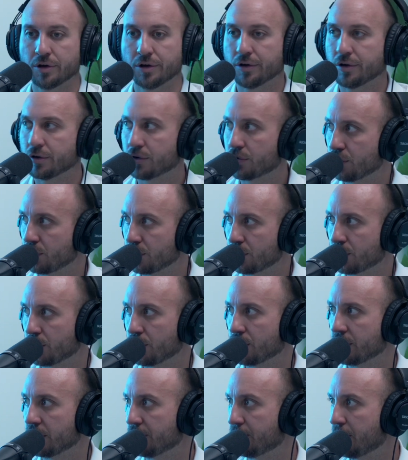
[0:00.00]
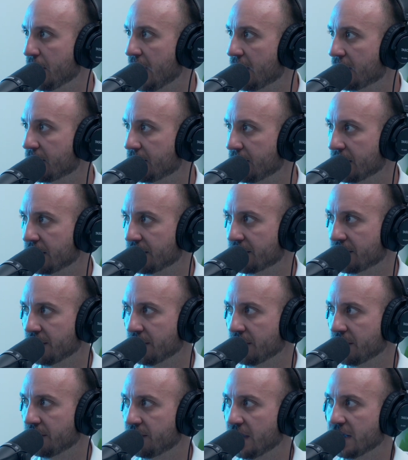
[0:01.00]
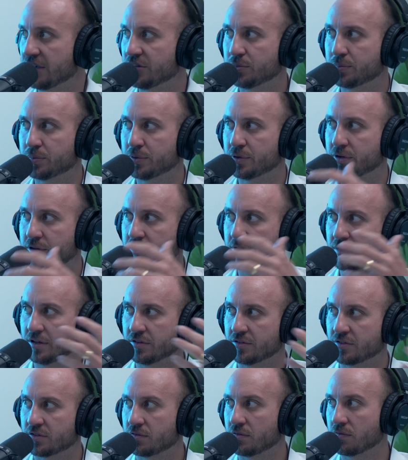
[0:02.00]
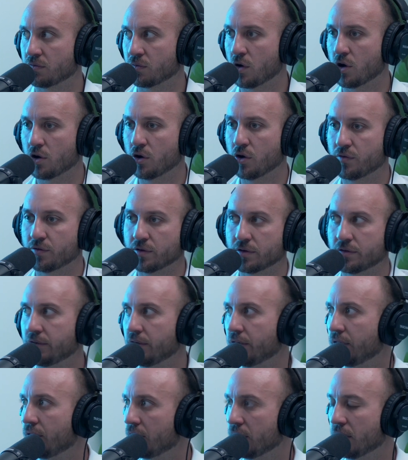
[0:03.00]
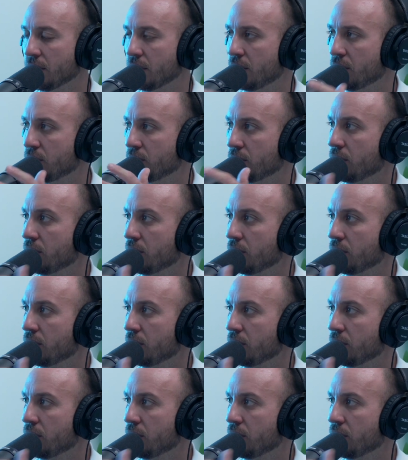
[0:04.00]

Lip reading: Google, that's backlinked to Facebook, that's run over to